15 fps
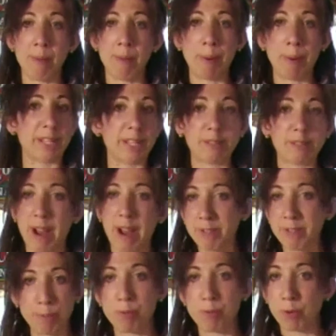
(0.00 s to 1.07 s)
but it's
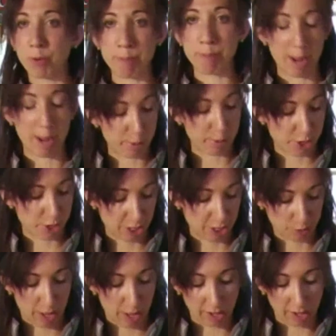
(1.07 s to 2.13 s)
fine room
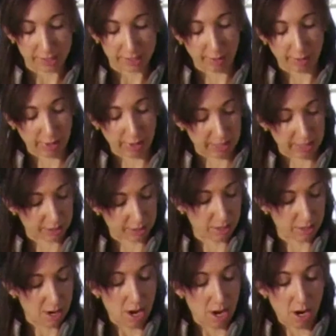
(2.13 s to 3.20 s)
temperature as well because everything's
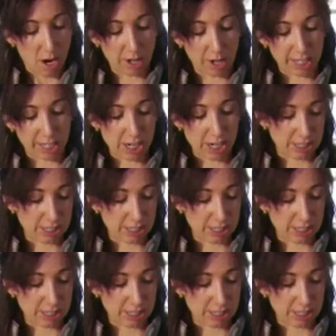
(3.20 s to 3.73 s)
already